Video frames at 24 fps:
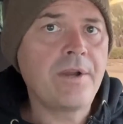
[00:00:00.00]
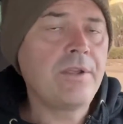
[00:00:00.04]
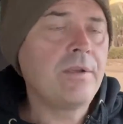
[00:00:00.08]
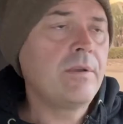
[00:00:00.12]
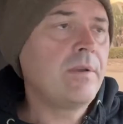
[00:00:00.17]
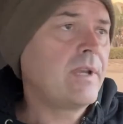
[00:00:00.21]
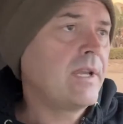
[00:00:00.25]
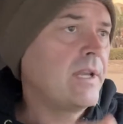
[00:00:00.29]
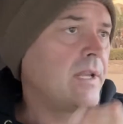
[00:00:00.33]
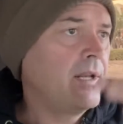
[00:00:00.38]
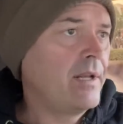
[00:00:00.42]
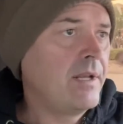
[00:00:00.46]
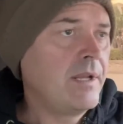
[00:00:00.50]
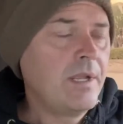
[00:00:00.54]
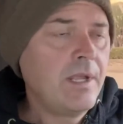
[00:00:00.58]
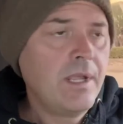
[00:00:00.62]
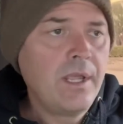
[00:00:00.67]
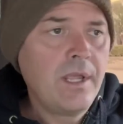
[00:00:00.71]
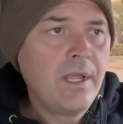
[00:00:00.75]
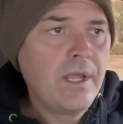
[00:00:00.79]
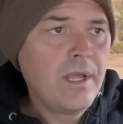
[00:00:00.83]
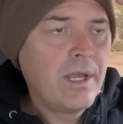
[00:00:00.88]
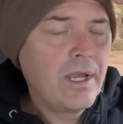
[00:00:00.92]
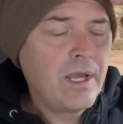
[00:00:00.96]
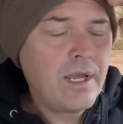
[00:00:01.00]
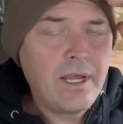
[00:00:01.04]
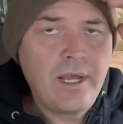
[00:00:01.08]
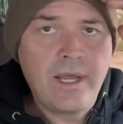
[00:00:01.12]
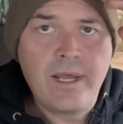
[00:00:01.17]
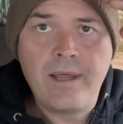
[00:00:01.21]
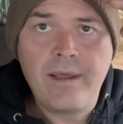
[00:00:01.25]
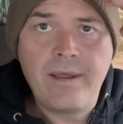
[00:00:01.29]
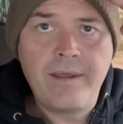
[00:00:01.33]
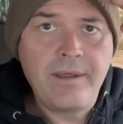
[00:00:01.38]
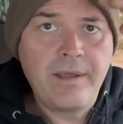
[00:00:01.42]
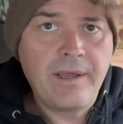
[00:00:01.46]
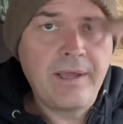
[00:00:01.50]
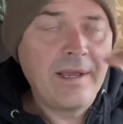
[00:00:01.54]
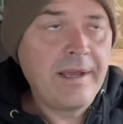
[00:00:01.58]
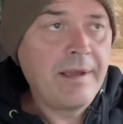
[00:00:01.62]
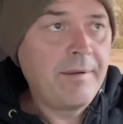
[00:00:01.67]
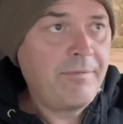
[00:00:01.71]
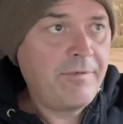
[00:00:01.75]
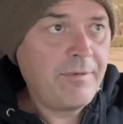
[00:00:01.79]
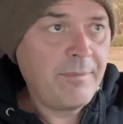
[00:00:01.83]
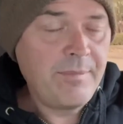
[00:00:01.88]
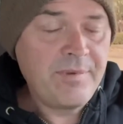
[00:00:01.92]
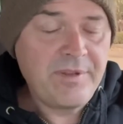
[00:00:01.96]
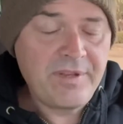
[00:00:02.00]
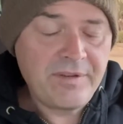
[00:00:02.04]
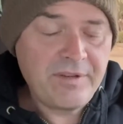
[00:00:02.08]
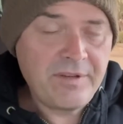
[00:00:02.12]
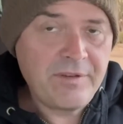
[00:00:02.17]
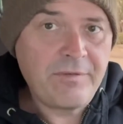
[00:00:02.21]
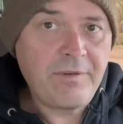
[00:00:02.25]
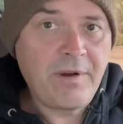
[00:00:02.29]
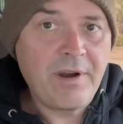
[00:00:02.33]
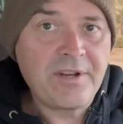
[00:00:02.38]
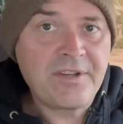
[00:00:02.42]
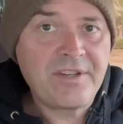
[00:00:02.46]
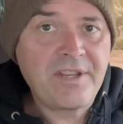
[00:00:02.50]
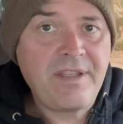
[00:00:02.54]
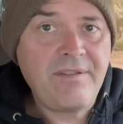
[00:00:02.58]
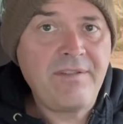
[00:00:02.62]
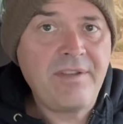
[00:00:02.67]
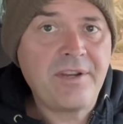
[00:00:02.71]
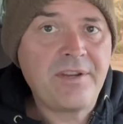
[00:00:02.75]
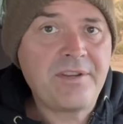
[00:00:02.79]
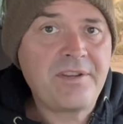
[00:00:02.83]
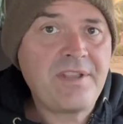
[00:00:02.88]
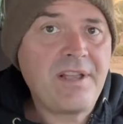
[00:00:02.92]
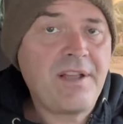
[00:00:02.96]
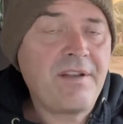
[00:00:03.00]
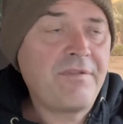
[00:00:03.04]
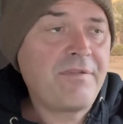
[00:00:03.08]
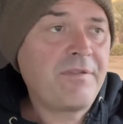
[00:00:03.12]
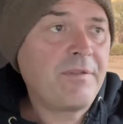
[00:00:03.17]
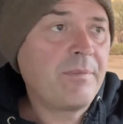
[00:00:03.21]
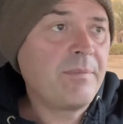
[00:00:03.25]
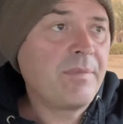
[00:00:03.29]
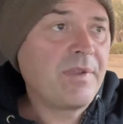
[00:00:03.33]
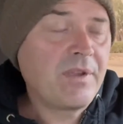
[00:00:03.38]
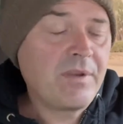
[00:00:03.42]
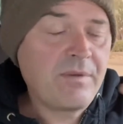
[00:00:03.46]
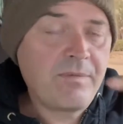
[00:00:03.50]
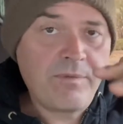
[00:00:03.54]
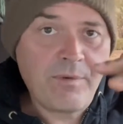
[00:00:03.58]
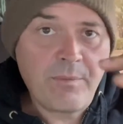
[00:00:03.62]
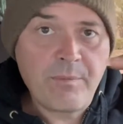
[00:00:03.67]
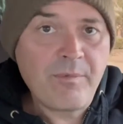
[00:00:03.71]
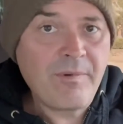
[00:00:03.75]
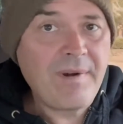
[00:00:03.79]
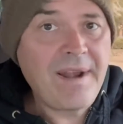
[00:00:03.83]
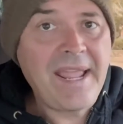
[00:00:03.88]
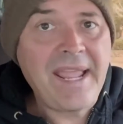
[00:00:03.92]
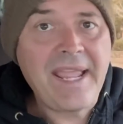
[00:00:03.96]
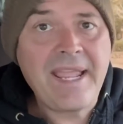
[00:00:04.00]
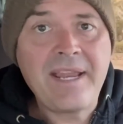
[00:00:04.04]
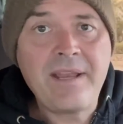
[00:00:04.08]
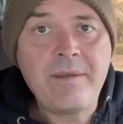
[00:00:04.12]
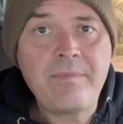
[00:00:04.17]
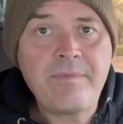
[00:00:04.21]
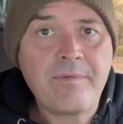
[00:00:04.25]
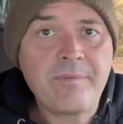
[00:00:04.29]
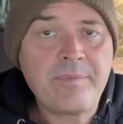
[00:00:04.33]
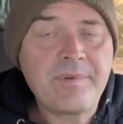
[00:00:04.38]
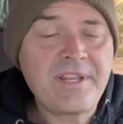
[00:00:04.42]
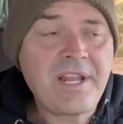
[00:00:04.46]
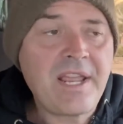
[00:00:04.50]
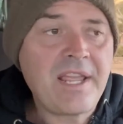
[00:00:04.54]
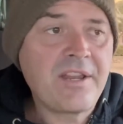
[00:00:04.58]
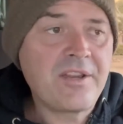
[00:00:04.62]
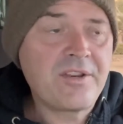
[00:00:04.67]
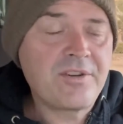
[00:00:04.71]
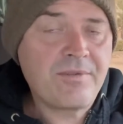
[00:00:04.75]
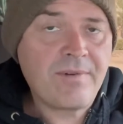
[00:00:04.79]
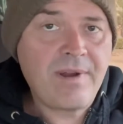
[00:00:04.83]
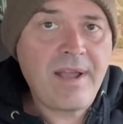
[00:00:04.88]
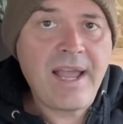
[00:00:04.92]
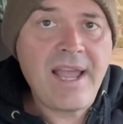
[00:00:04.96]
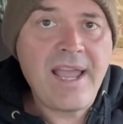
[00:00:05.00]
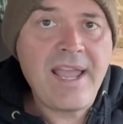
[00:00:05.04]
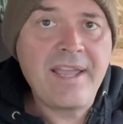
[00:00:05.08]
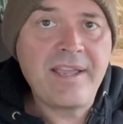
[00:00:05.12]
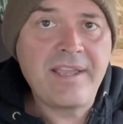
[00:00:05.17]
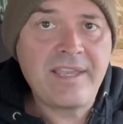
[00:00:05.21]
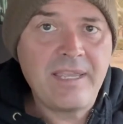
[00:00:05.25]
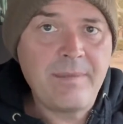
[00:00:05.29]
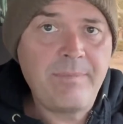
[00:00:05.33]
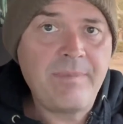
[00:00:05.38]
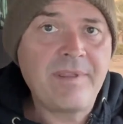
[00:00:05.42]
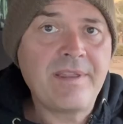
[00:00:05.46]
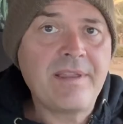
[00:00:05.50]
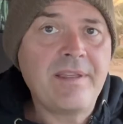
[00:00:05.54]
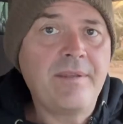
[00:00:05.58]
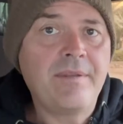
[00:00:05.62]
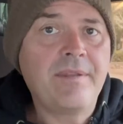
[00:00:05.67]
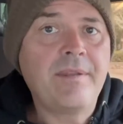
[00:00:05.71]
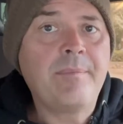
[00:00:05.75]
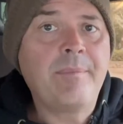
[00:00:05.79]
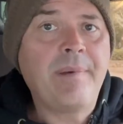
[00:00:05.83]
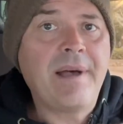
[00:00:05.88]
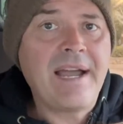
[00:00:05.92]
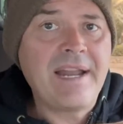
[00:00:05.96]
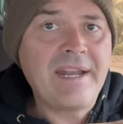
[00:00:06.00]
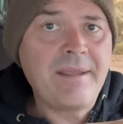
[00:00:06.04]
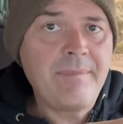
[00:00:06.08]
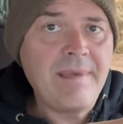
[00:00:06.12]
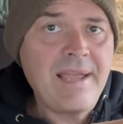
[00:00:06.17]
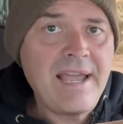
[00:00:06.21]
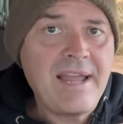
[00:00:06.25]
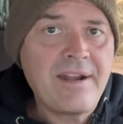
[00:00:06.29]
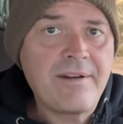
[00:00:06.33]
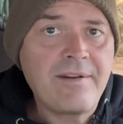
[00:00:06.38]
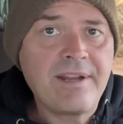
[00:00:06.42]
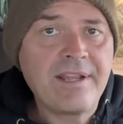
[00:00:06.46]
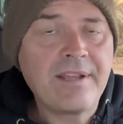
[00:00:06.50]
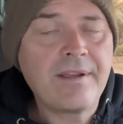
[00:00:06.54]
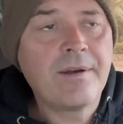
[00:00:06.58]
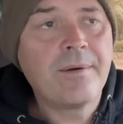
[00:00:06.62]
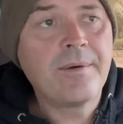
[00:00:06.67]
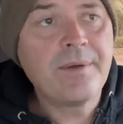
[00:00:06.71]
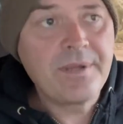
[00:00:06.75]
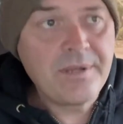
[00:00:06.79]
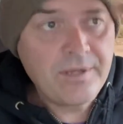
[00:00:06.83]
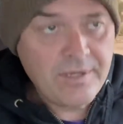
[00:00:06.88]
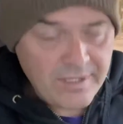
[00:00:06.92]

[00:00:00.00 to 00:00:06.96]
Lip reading: You can, from as far as saving yourself from rain, from staying dry and keeping the body battery going.